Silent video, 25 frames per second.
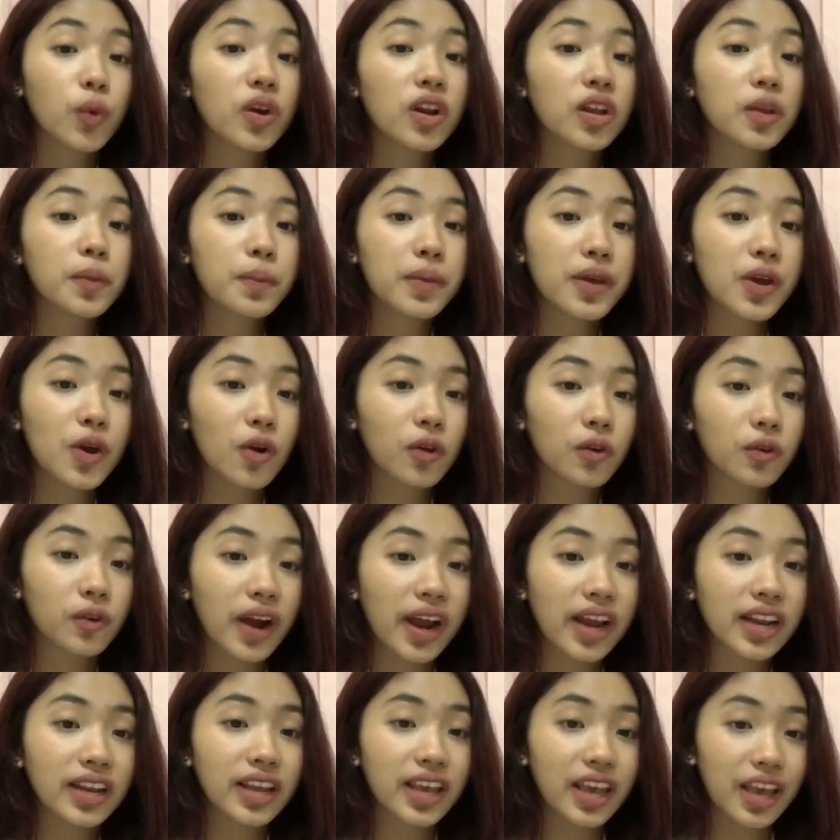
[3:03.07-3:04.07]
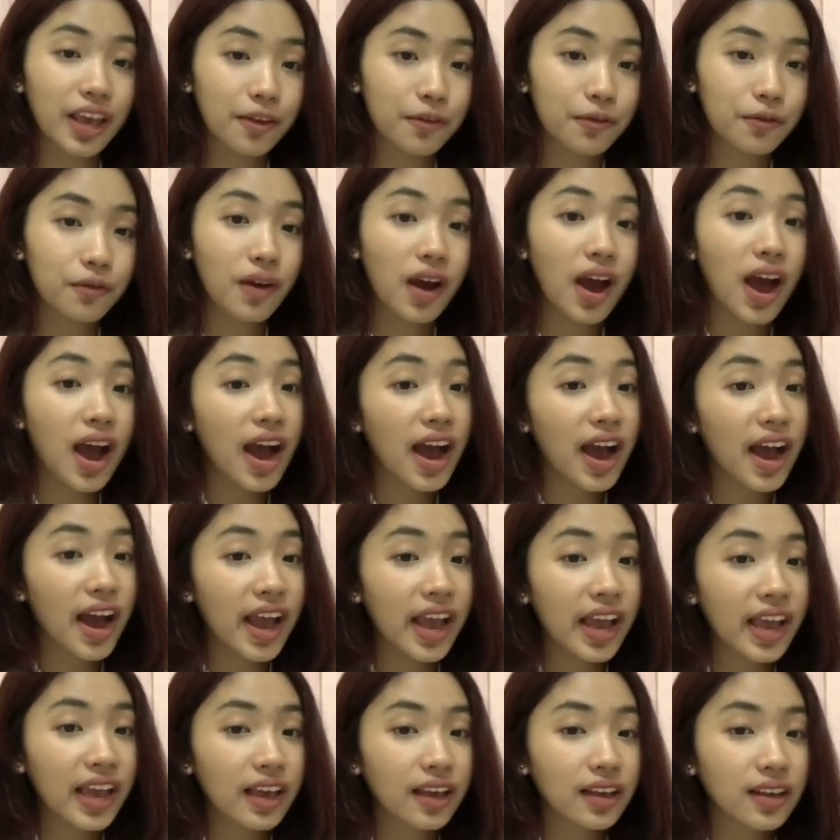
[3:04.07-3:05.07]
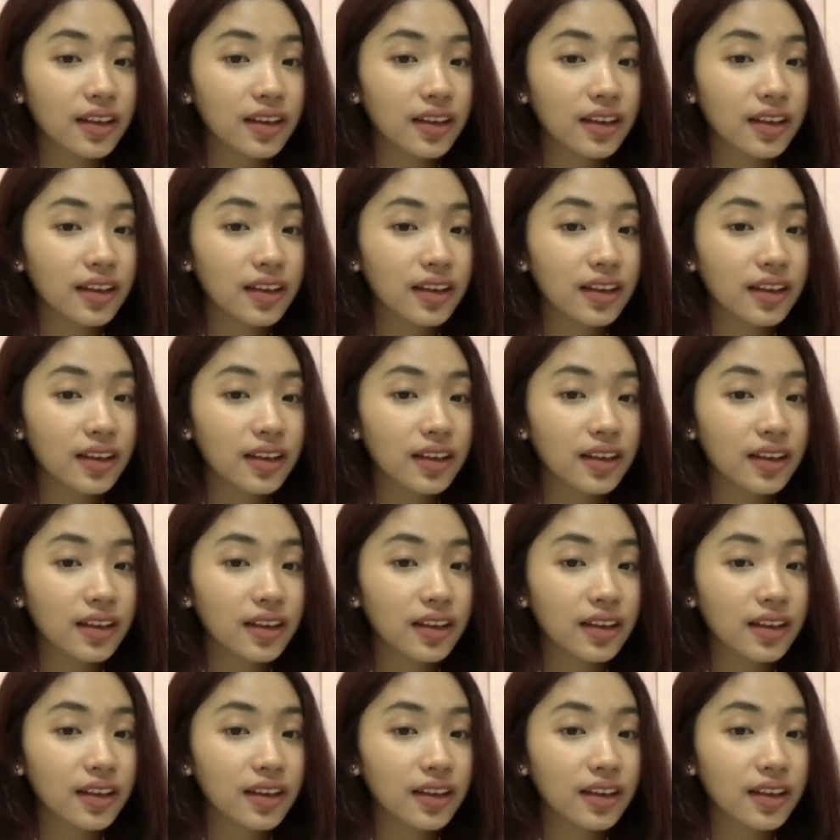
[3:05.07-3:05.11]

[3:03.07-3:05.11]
it be alright if I,